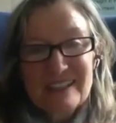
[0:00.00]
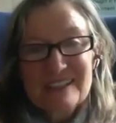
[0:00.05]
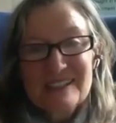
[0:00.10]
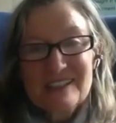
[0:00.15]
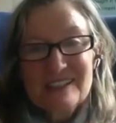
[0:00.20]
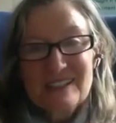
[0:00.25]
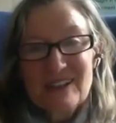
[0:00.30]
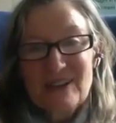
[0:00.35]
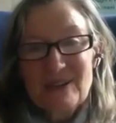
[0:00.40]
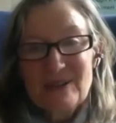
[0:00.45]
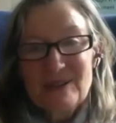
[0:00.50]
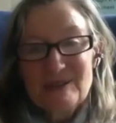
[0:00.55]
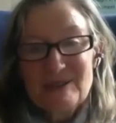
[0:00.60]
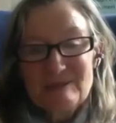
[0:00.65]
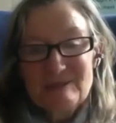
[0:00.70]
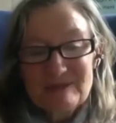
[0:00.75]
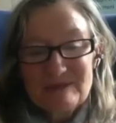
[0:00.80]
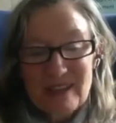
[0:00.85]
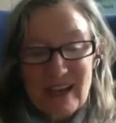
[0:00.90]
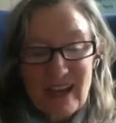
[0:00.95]
So
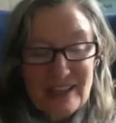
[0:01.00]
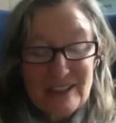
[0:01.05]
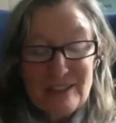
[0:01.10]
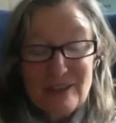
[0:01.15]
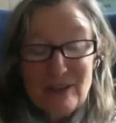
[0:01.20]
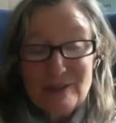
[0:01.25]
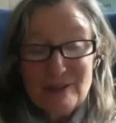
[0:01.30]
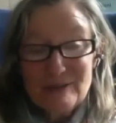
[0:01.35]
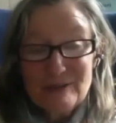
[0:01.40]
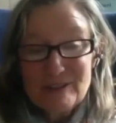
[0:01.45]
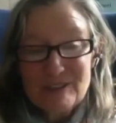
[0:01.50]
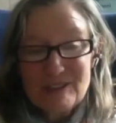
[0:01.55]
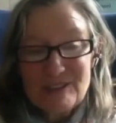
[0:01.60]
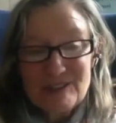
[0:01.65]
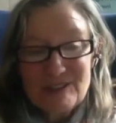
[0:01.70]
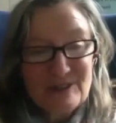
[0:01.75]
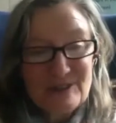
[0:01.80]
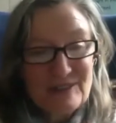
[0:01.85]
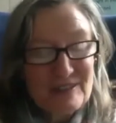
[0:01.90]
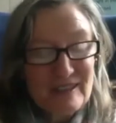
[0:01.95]
I know for
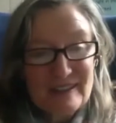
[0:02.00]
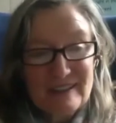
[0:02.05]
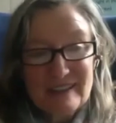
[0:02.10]
sure that